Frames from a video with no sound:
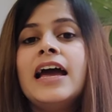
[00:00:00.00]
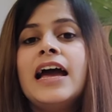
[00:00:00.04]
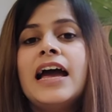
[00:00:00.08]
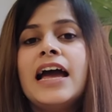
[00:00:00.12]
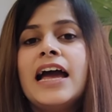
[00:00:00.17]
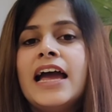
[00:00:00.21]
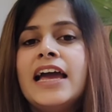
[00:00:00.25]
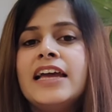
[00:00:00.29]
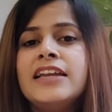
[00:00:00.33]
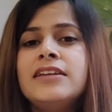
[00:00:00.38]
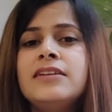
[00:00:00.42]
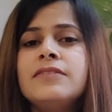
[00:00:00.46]

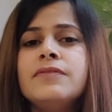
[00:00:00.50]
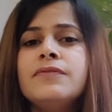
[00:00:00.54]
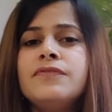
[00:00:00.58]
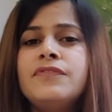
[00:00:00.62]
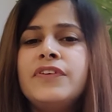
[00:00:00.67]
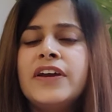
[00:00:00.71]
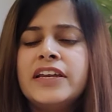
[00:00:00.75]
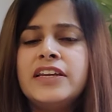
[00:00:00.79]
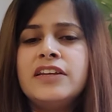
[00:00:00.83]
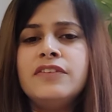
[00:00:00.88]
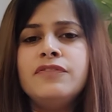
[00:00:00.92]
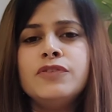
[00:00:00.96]
and
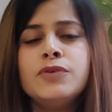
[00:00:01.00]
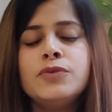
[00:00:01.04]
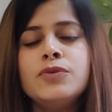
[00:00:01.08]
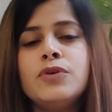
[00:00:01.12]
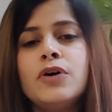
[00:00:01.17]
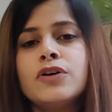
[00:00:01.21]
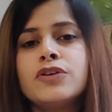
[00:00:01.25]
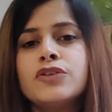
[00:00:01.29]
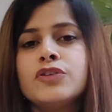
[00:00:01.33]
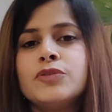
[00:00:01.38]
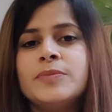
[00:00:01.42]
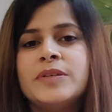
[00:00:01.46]
very few
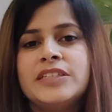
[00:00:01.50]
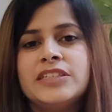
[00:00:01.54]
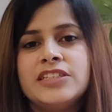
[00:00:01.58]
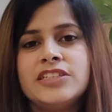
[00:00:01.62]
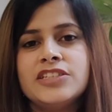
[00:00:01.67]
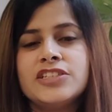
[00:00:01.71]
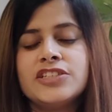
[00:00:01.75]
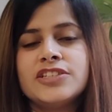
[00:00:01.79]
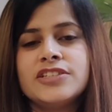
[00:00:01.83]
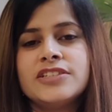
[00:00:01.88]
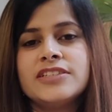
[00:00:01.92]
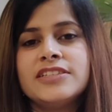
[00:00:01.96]

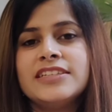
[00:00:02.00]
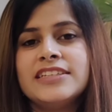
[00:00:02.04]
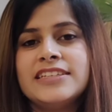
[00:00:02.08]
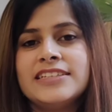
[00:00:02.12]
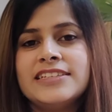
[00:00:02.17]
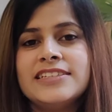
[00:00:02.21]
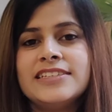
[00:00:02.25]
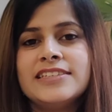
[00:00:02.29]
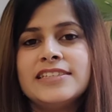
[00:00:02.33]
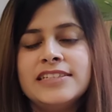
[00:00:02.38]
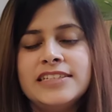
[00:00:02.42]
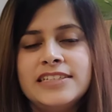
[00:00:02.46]
documentation
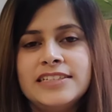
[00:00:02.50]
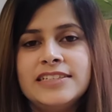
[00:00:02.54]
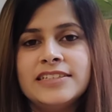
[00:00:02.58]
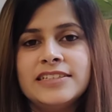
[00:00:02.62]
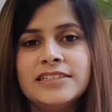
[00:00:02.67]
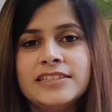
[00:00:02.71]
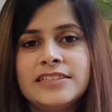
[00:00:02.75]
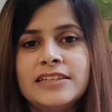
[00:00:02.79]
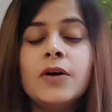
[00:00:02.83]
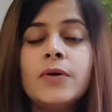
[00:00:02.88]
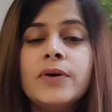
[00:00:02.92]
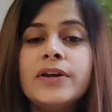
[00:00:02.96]
is
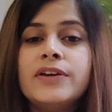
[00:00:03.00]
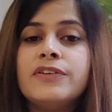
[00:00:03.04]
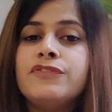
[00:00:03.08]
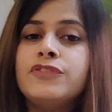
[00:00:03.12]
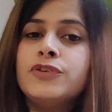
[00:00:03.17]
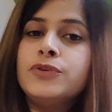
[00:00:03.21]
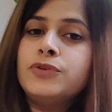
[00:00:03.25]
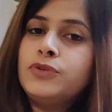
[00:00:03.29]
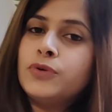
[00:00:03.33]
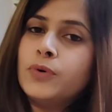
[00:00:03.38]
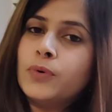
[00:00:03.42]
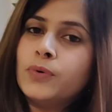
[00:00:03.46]
needed. Now, if
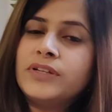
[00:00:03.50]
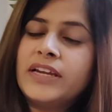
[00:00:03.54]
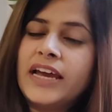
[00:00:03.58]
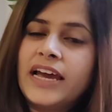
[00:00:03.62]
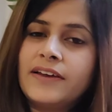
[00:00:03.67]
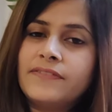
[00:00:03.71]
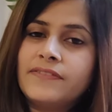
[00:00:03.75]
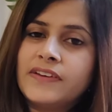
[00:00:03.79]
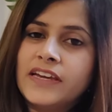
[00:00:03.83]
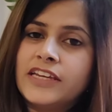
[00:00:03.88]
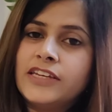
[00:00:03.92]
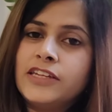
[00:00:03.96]
you don't
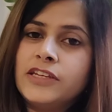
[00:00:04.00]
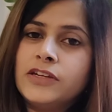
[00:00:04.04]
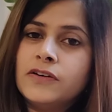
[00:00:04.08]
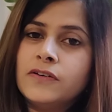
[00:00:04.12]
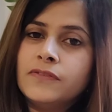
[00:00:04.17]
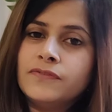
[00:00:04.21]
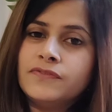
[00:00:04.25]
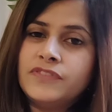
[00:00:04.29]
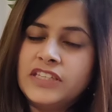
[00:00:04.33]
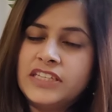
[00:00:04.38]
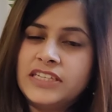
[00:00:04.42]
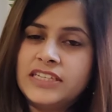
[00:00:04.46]
have any
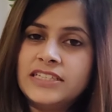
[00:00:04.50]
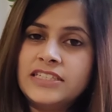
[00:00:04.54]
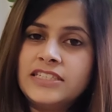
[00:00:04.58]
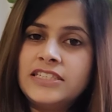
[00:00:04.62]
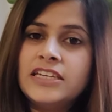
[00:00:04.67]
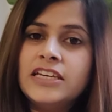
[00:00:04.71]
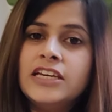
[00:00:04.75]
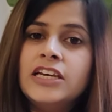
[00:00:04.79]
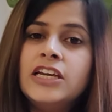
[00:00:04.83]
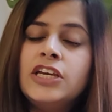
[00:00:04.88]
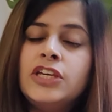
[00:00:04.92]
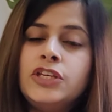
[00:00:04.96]
of
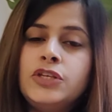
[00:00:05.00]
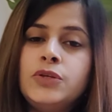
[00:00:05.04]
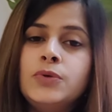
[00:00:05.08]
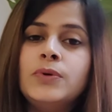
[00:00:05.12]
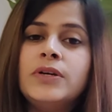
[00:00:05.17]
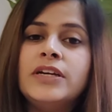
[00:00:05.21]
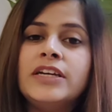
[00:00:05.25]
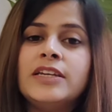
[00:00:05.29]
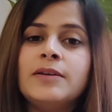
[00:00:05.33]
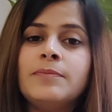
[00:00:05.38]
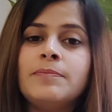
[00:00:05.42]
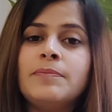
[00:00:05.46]
these, you
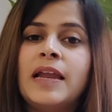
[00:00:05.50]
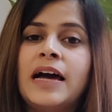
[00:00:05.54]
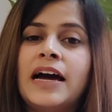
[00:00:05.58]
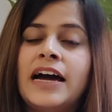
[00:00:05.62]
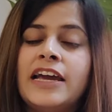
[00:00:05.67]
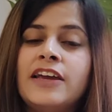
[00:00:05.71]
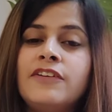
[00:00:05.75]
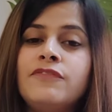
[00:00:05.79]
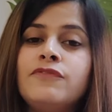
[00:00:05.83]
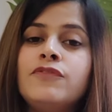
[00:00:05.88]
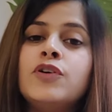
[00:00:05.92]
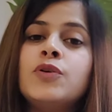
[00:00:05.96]
can
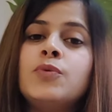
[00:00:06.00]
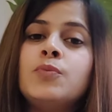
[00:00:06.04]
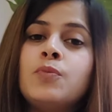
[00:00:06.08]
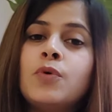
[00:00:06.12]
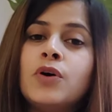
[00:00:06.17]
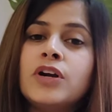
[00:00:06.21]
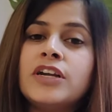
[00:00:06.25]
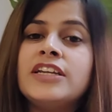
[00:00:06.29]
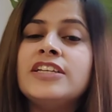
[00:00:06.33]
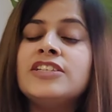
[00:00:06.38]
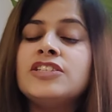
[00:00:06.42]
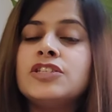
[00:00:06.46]
apply for
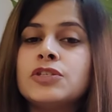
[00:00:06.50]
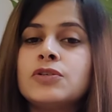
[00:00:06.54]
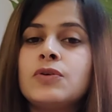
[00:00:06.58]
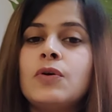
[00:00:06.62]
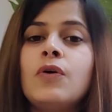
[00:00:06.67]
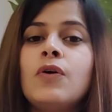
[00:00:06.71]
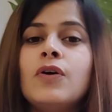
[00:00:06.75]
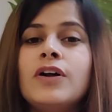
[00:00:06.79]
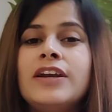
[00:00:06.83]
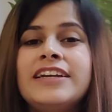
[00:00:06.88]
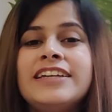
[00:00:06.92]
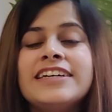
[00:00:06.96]
what is
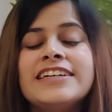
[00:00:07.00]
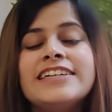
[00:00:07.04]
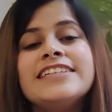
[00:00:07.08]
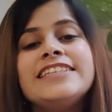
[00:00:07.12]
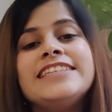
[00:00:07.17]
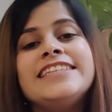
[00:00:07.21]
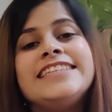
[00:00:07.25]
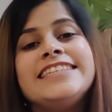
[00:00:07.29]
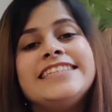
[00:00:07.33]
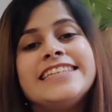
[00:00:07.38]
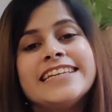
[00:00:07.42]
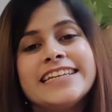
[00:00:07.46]
called a
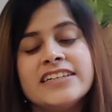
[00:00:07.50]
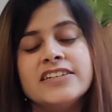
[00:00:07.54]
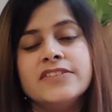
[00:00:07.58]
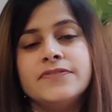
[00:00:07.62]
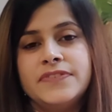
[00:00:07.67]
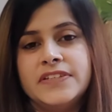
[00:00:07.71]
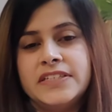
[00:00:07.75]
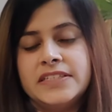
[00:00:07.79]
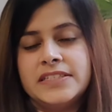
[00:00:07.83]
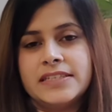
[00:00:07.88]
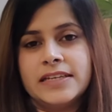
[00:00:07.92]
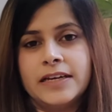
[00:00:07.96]
sticker
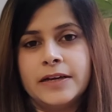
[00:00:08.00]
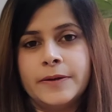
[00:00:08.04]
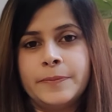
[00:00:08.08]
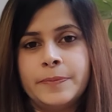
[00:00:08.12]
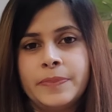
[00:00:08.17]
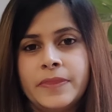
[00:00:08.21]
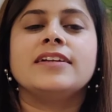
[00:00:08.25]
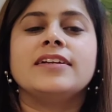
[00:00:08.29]
visa.